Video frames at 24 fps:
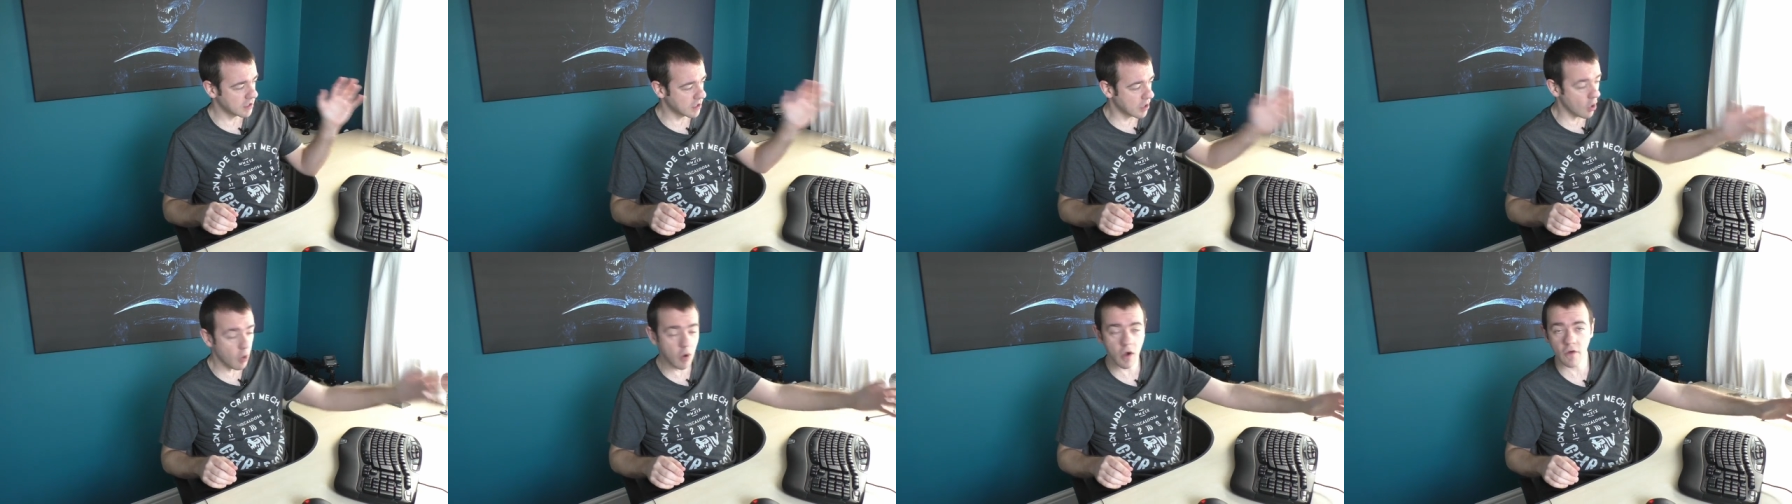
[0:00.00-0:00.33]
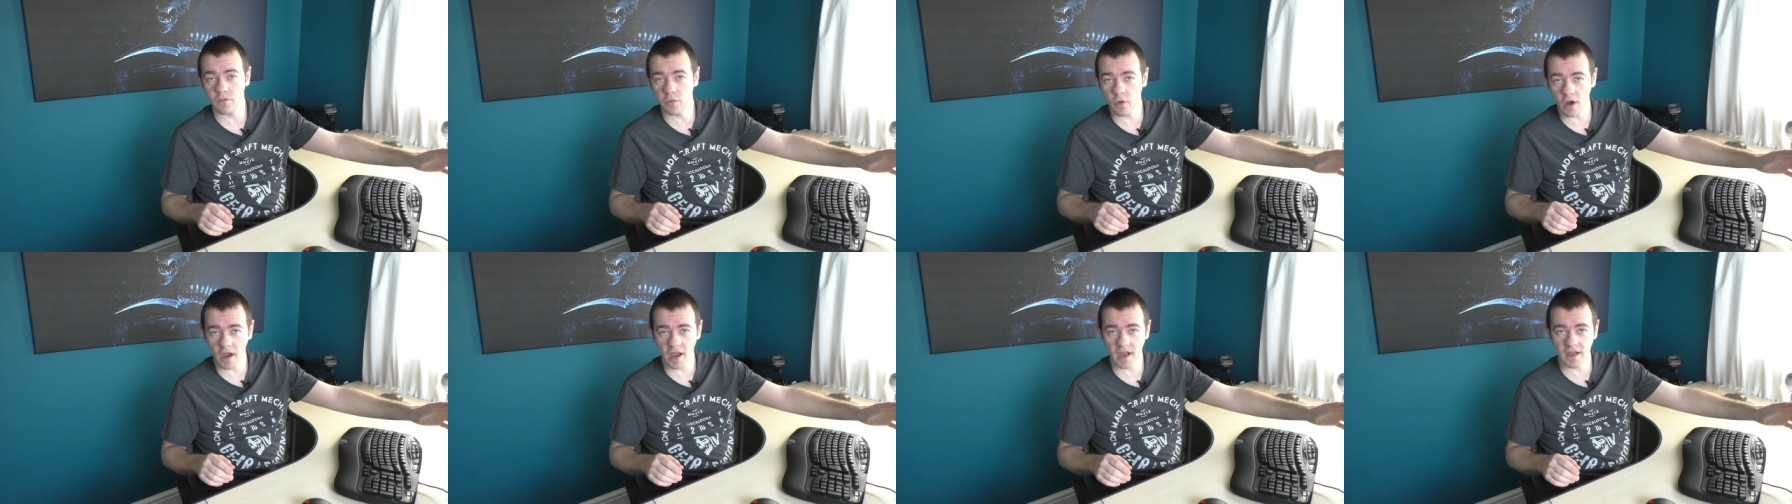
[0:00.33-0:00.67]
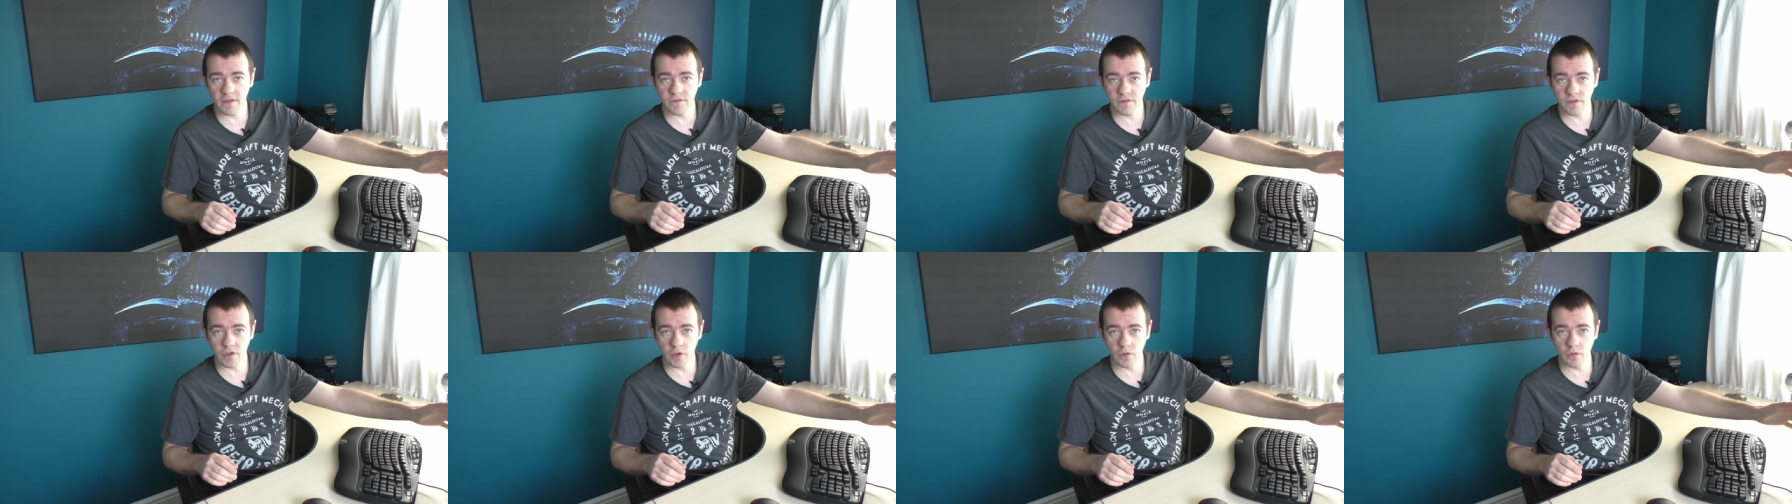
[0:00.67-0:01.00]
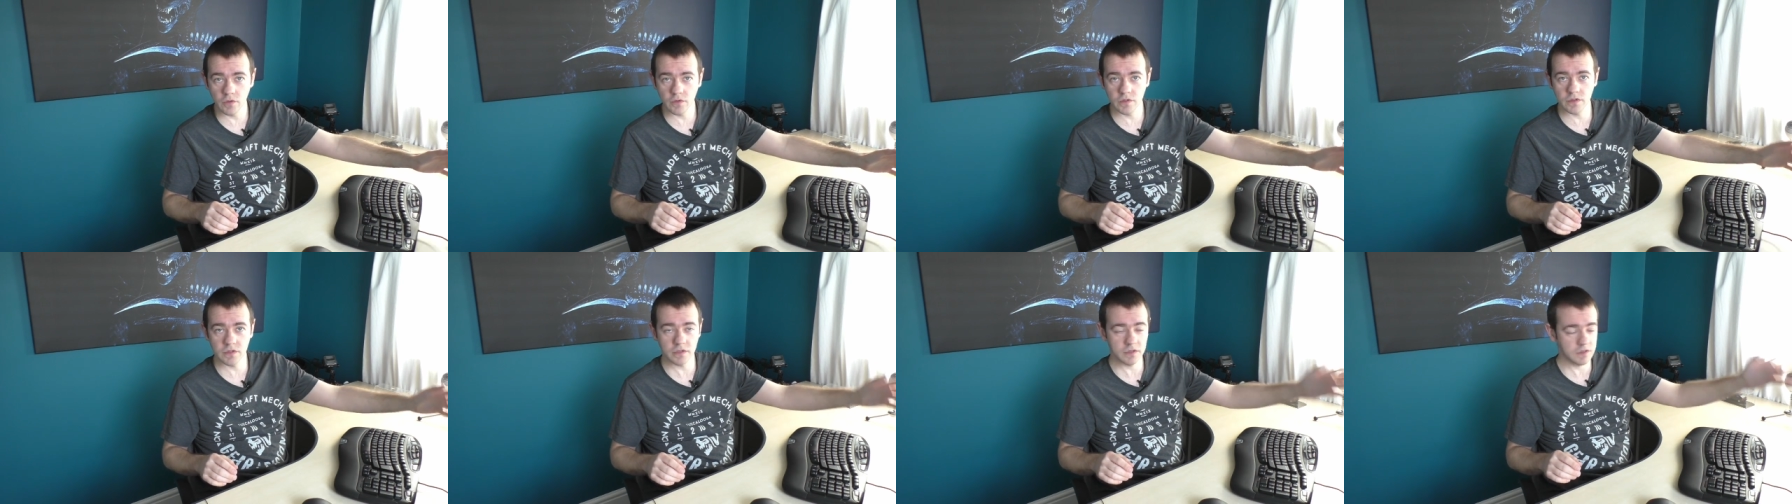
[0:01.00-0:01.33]
Go off what I've
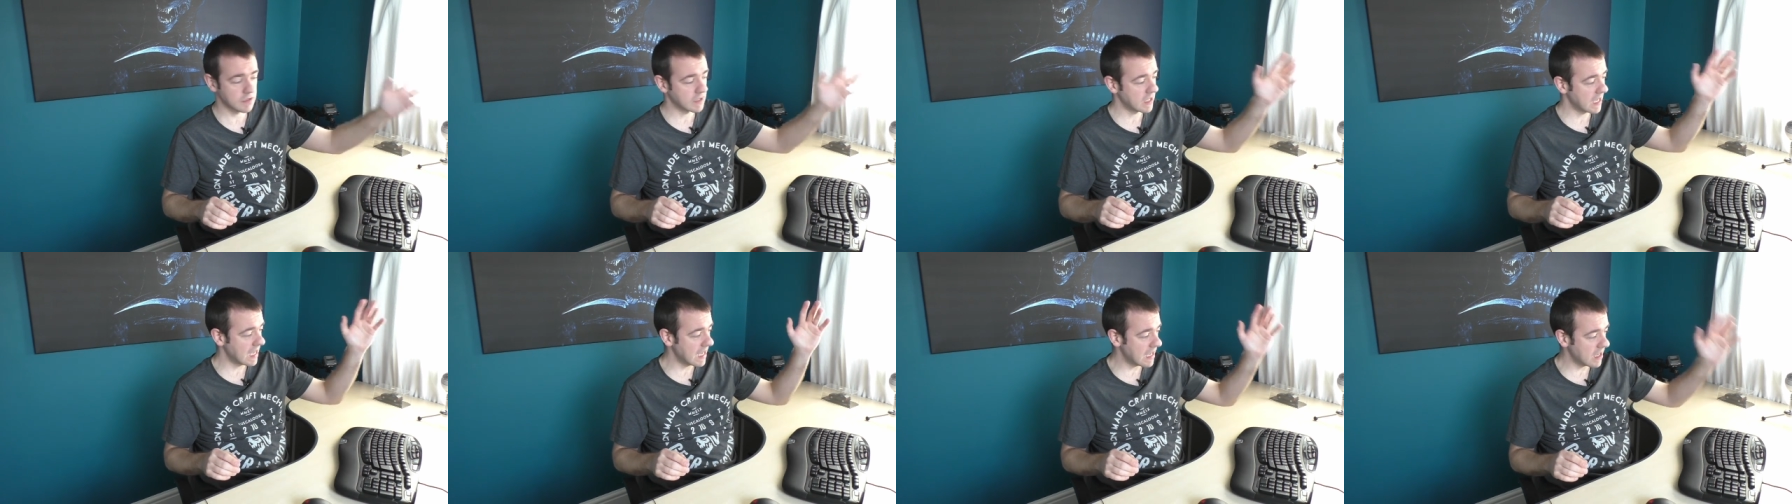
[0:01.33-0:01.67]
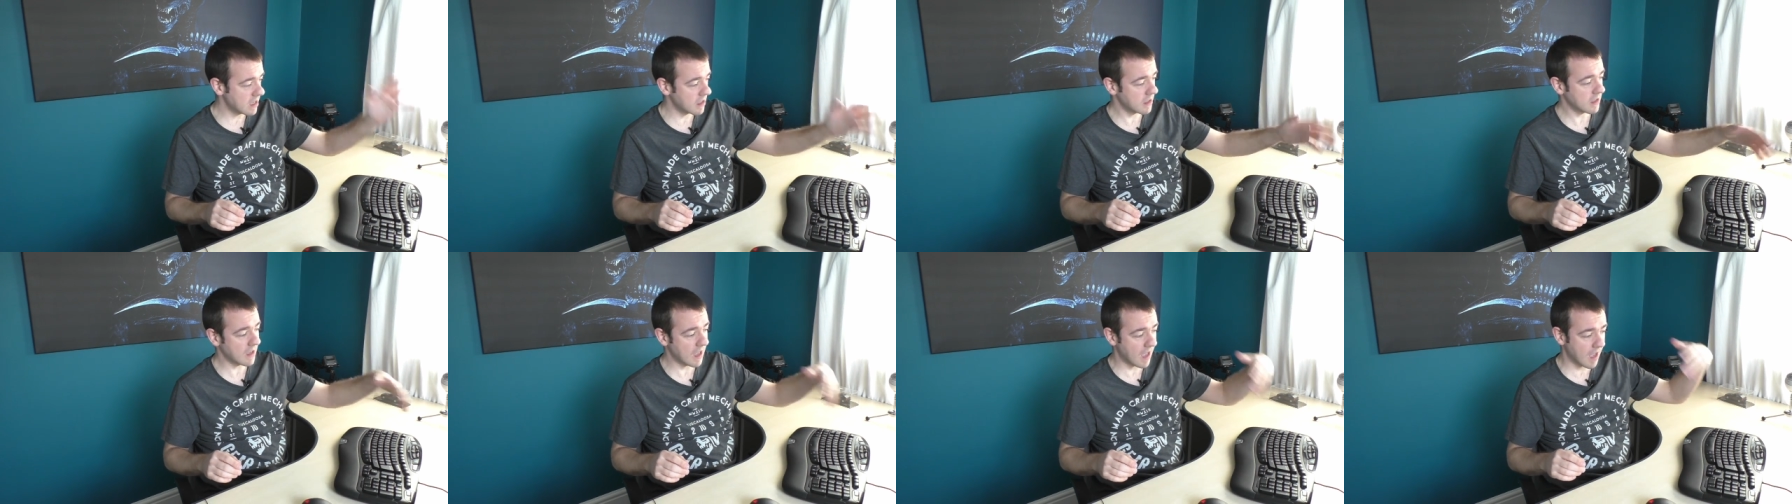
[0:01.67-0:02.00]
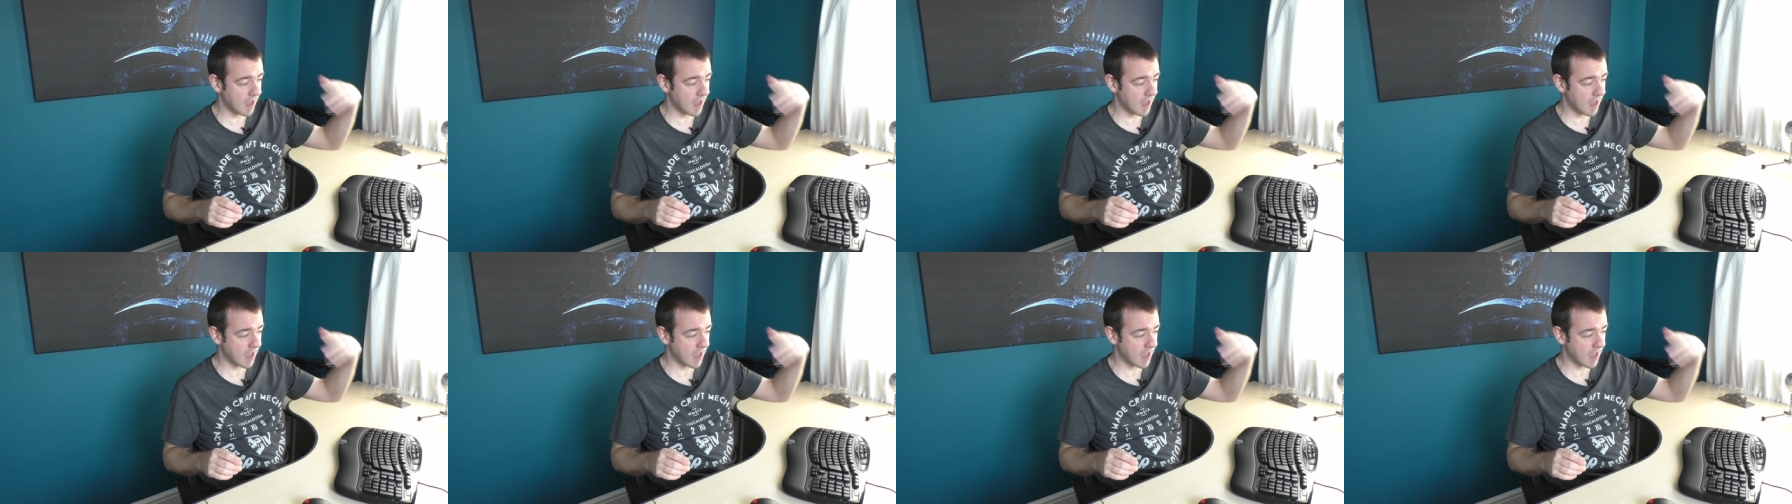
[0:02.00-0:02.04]
used here